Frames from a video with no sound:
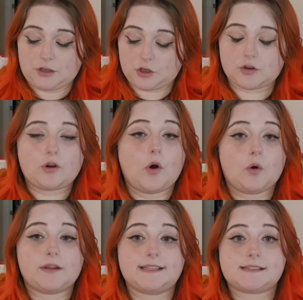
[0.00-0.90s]
your
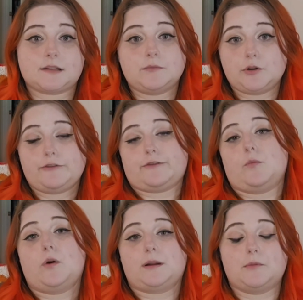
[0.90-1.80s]
goal is to move
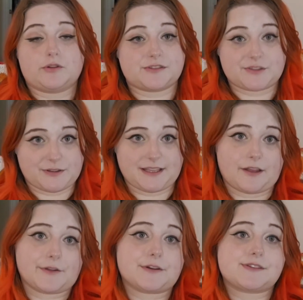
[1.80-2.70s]
from one emotion to the other.